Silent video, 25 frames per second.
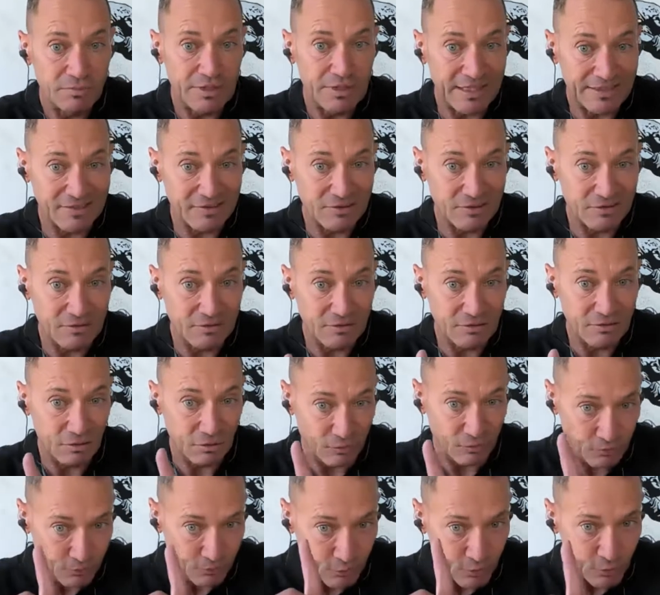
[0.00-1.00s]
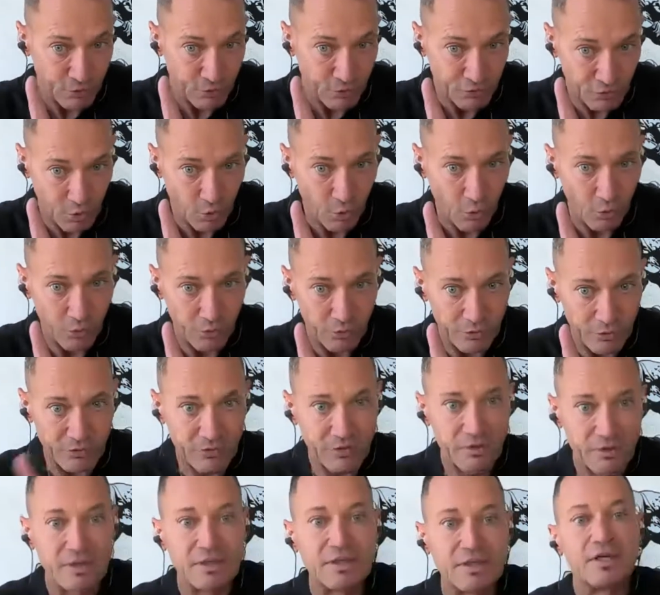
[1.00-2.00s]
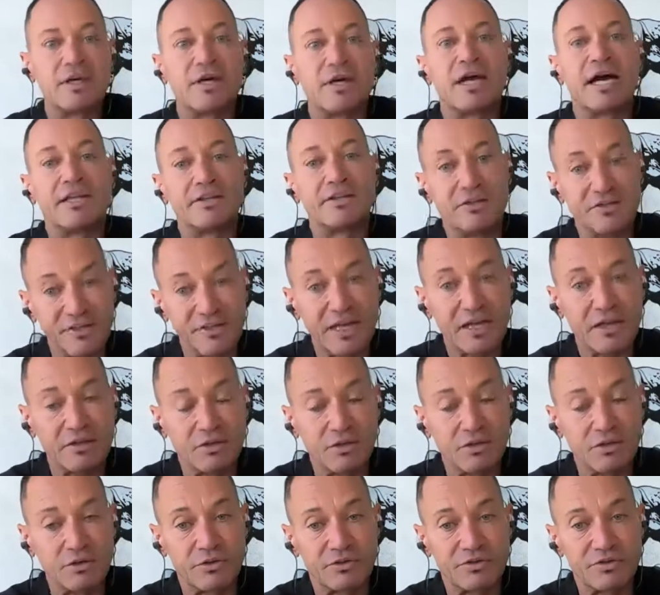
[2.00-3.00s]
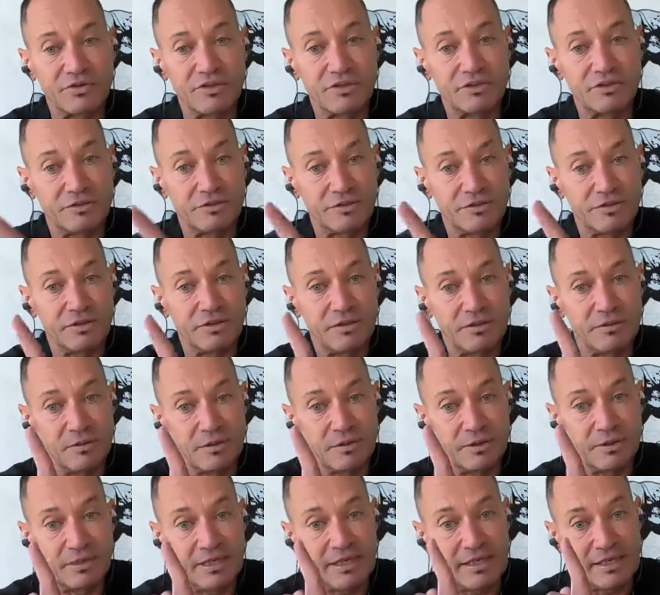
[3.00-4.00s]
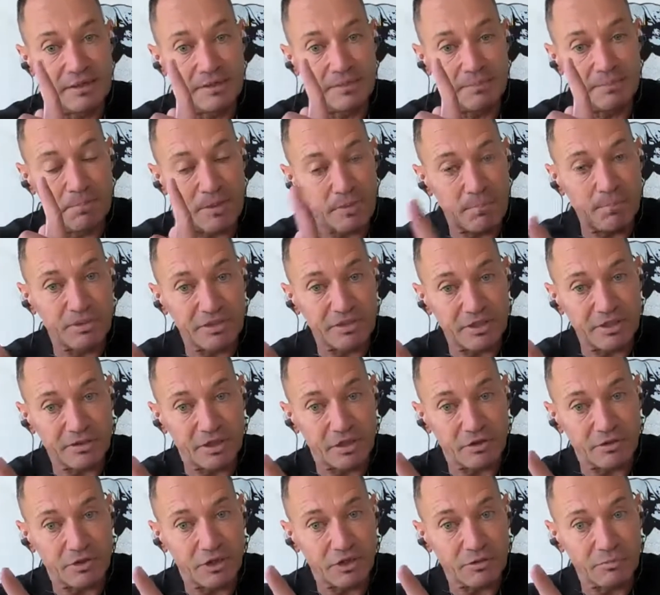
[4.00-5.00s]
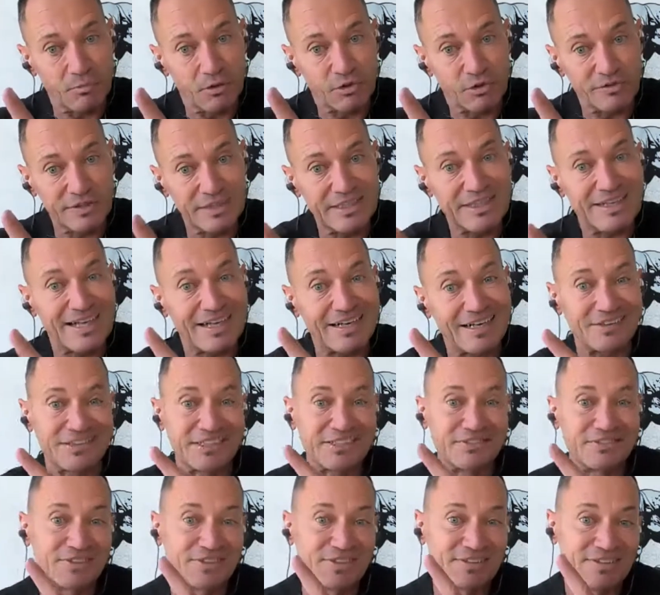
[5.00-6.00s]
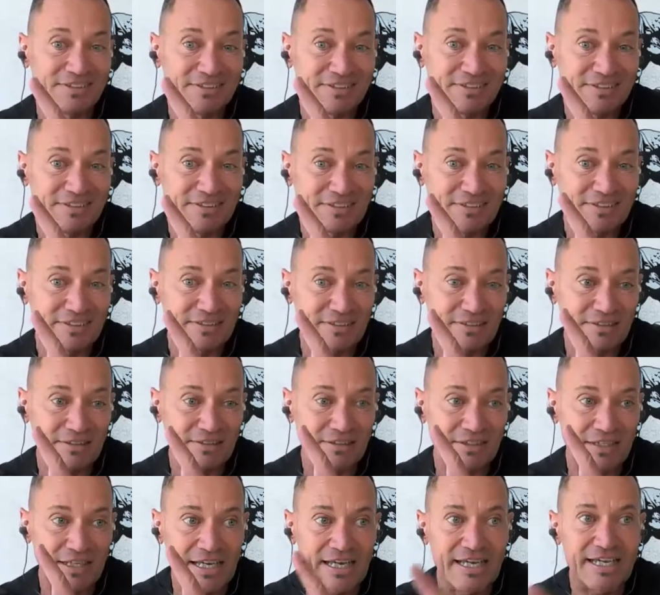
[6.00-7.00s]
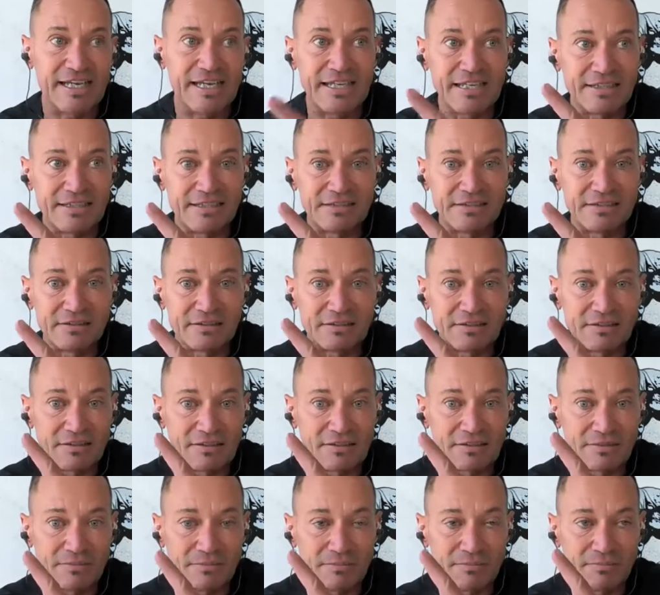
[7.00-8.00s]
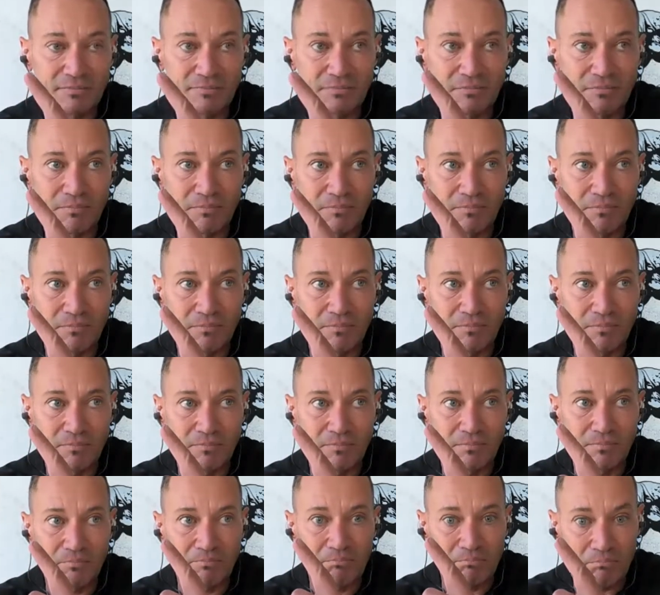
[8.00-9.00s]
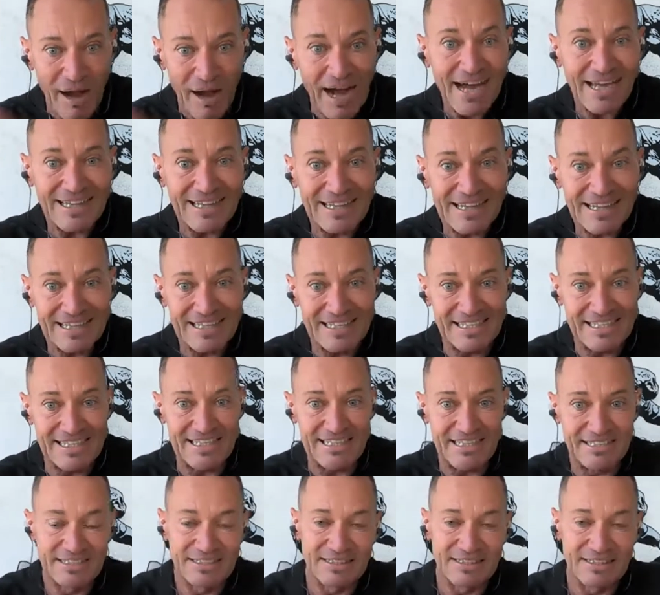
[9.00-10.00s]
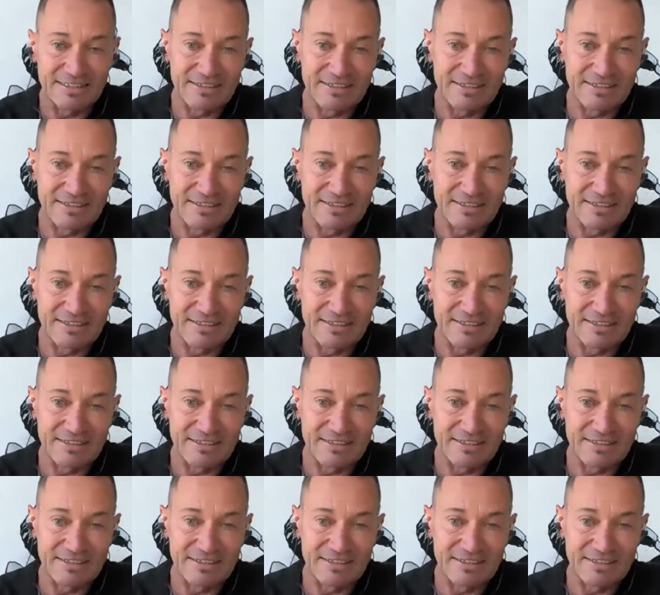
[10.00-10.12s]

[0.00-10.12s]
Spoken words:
That's the first cause. And the second cause is people that are not moving are even eating badly